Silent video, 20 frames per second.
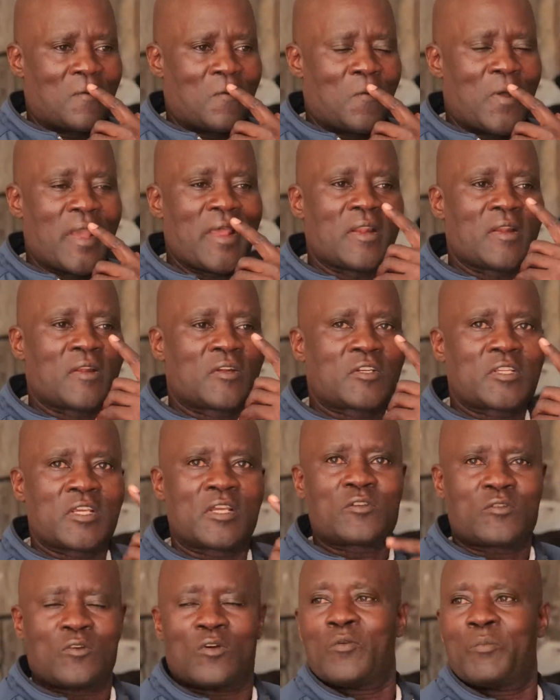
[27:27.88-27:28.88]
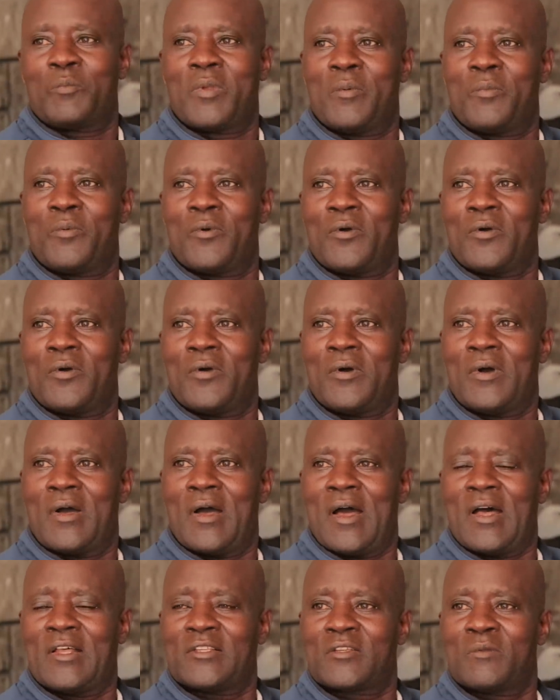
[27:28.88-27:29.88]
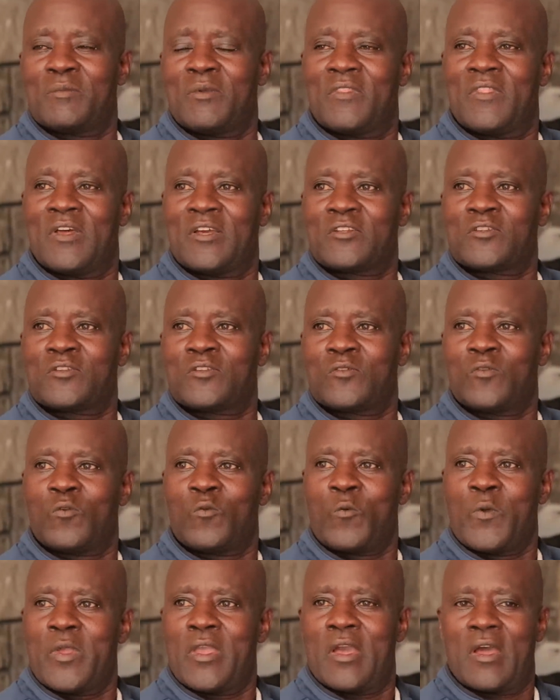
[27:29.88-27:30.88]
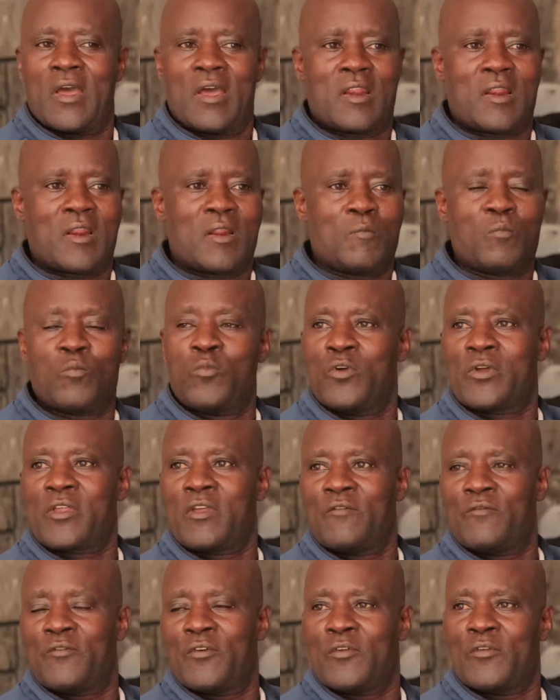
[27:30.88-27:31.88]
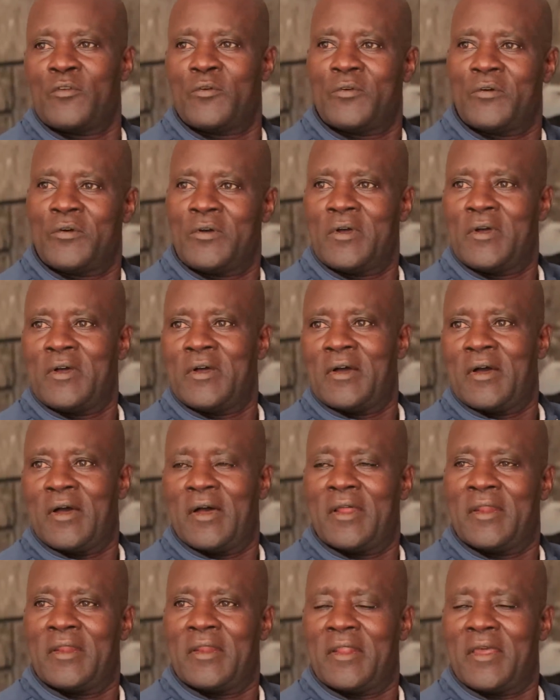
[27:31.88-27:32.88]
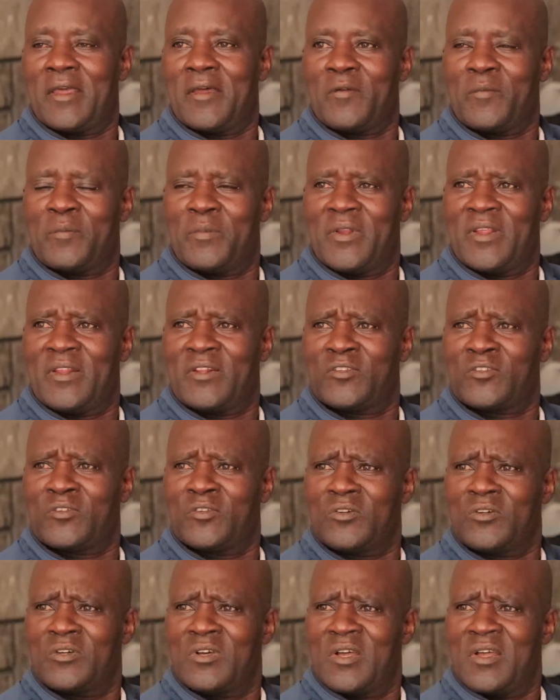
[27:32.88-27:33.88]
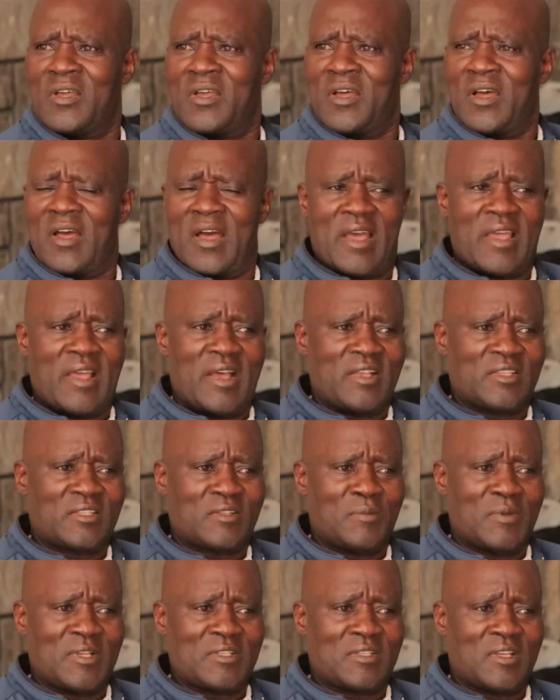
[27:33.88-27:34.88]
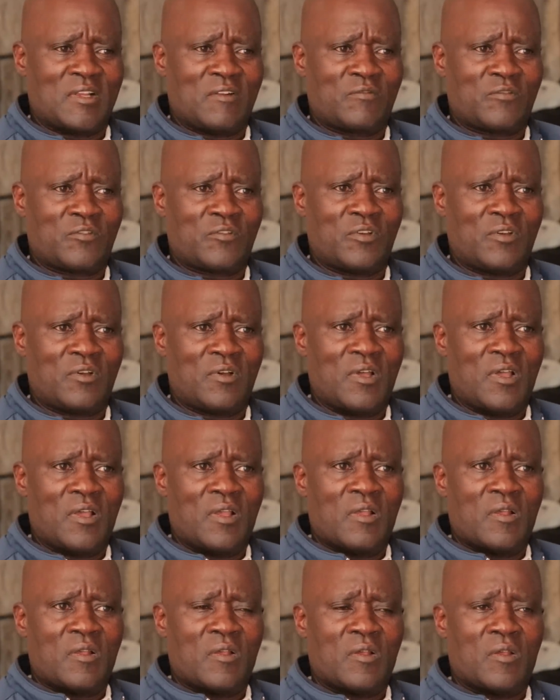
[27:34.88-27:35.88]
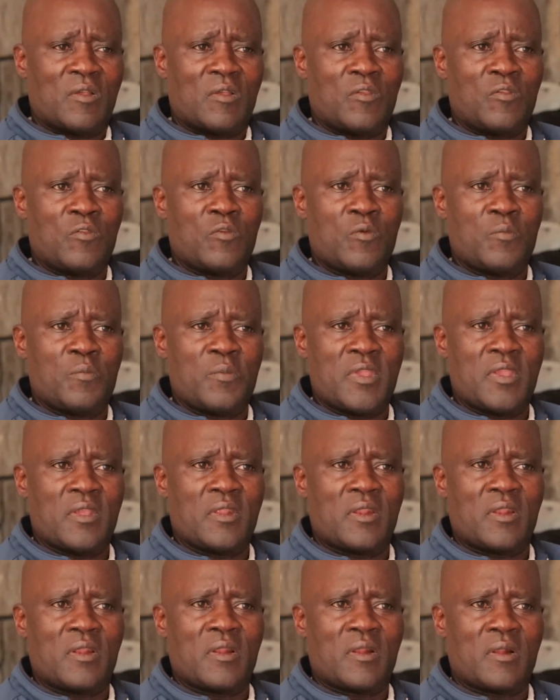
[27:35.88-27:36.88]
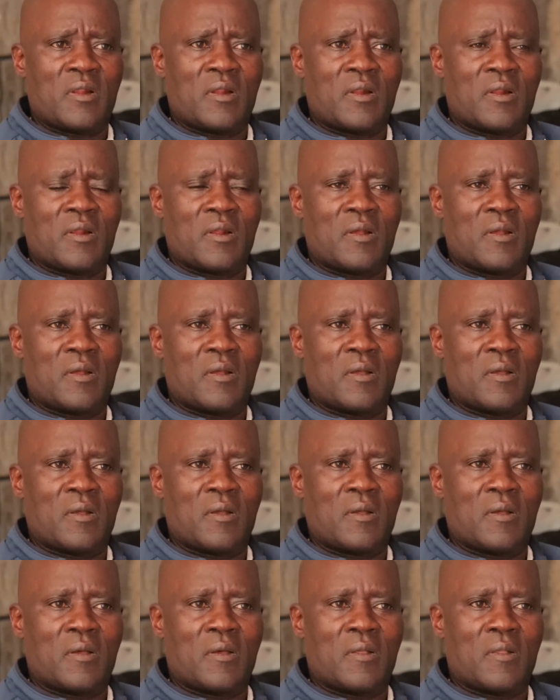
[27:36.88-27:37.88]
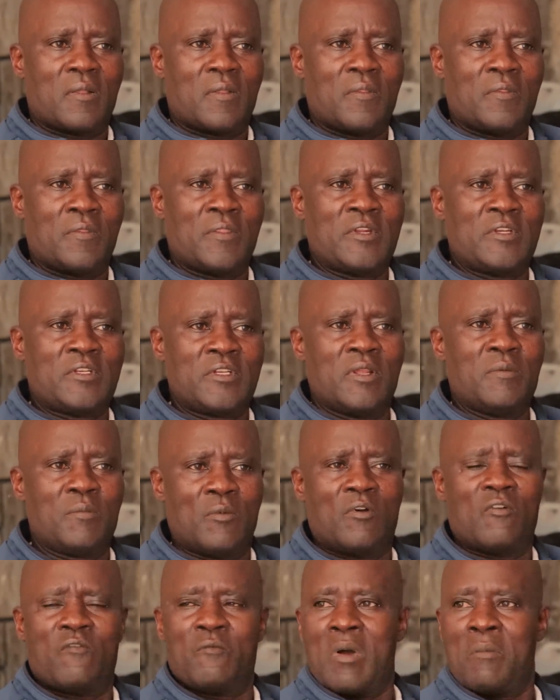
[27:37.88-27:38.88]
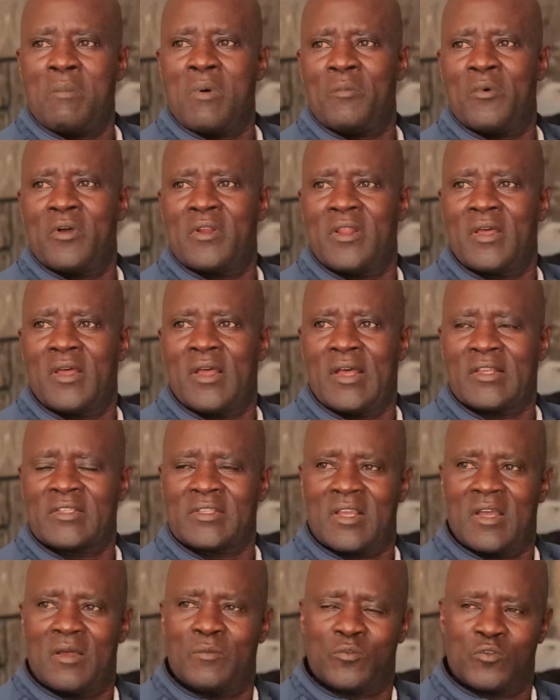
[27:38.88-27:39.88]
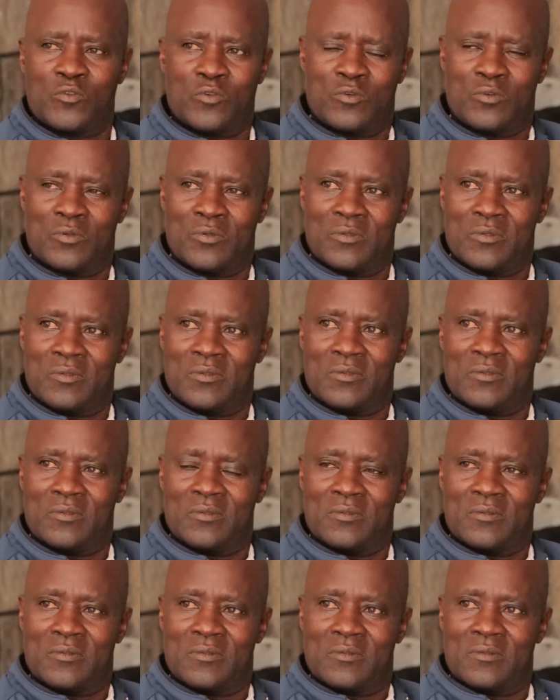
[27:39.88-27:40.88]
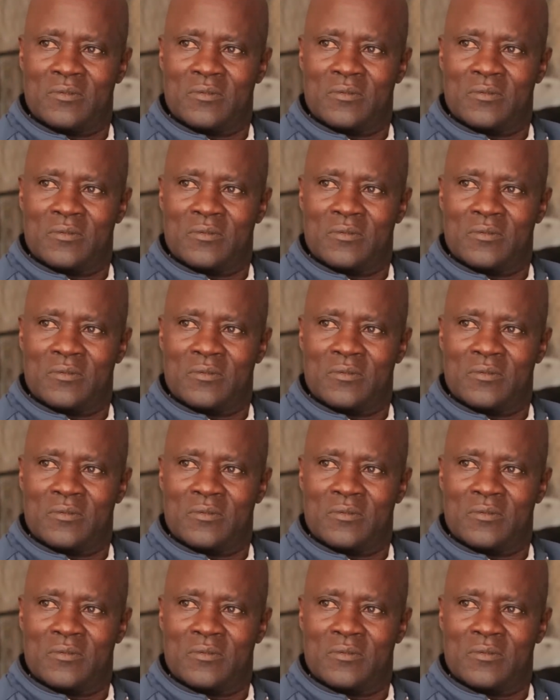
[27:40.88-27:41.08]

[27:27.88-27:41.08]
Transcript: when TikTok people ask me that we are booking for you an airplane, so I ask myself, so you mean the dream of Baba Mona has come true? Mm-hmm.